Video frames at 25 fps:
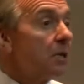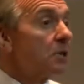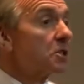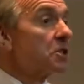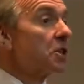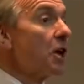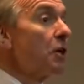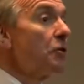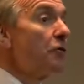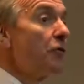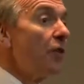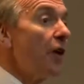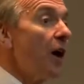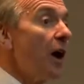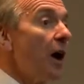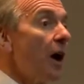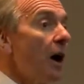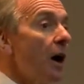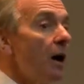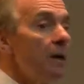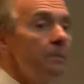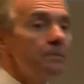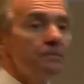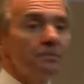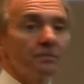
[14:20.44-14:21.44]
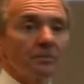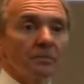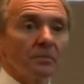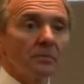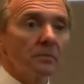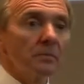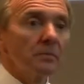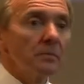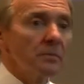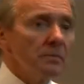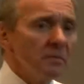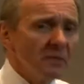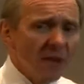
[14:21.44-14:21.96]
so far.
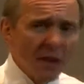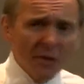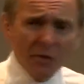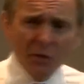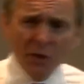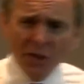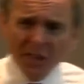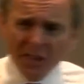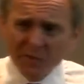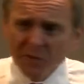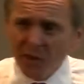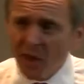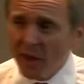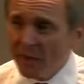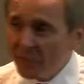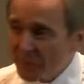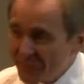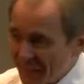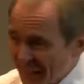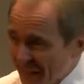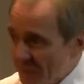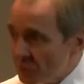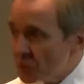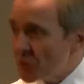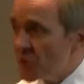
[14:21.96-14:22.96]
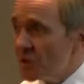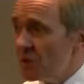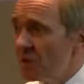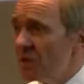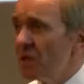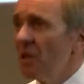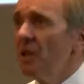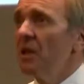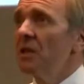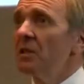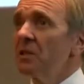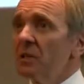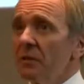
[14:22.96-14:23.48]
35,000
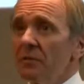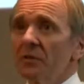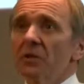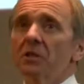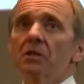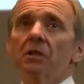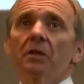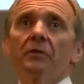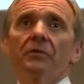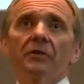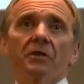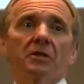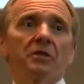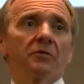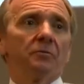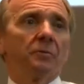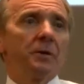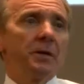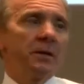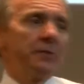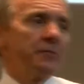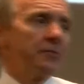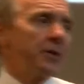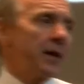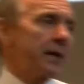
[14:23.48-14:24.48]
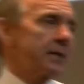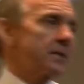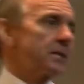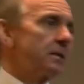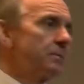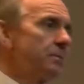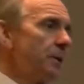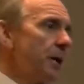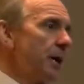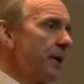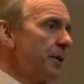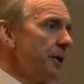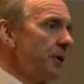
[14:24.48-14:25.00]
civil servants have been impacted
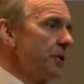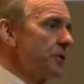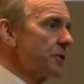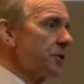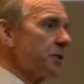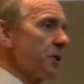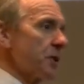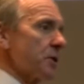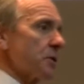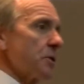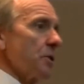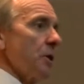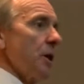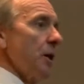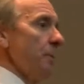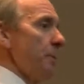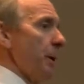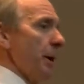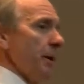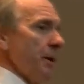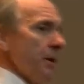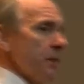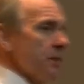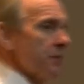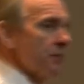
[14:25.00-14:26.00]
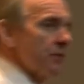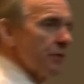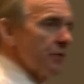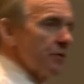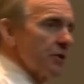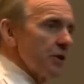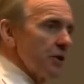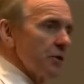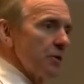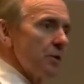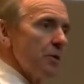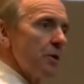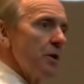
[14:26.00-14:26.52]
by those
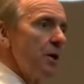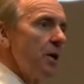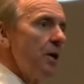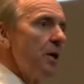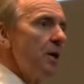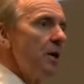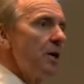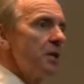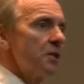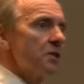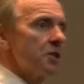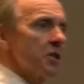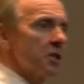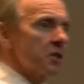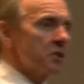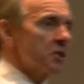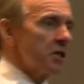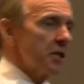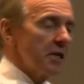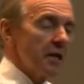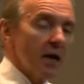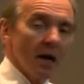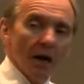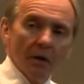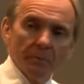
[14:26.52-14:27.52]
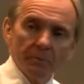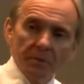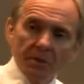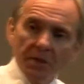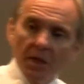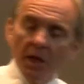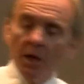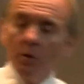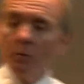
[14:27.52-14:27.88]
15 or 16 hubs.